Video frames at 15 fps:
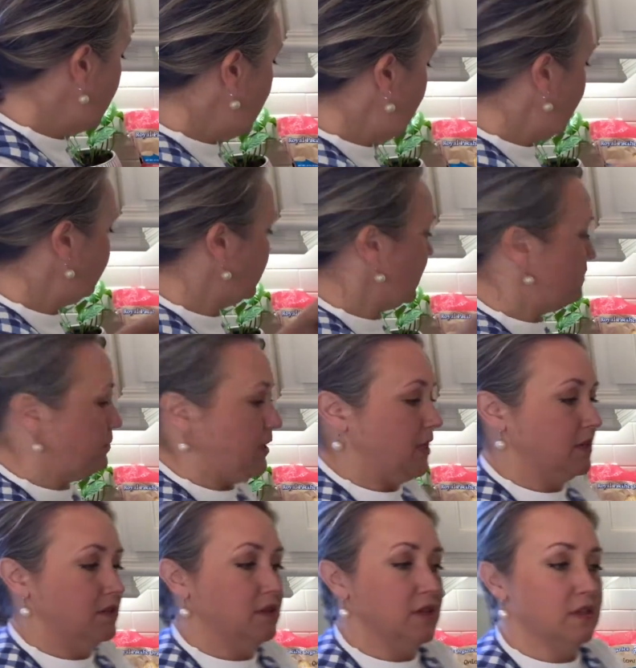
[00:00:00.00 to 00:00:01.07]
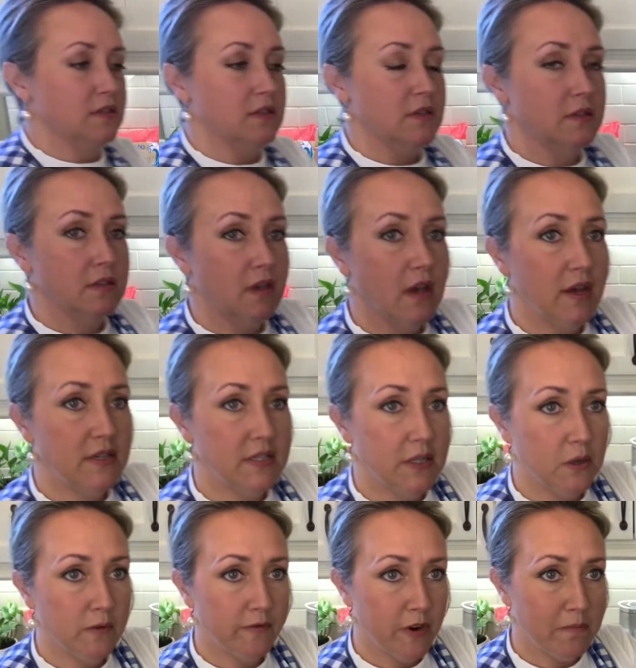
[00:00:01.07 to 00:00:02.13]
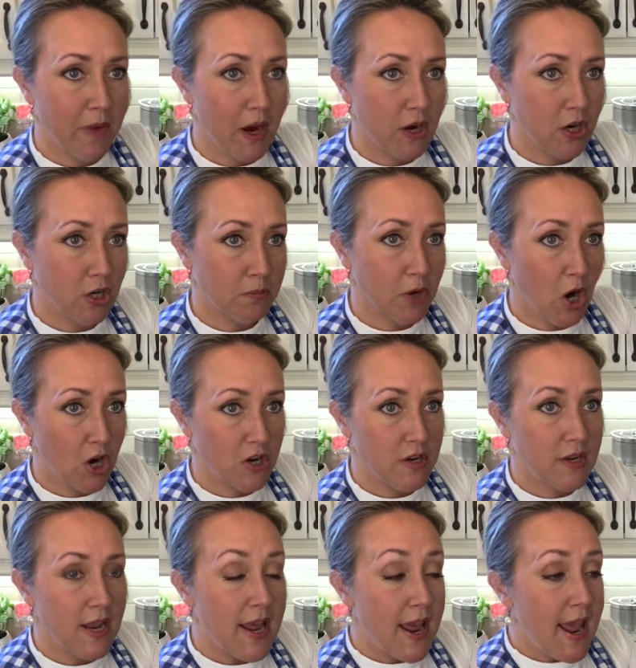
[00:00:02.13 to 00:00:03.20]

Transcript: And then I picked this is a deal from my herb garden.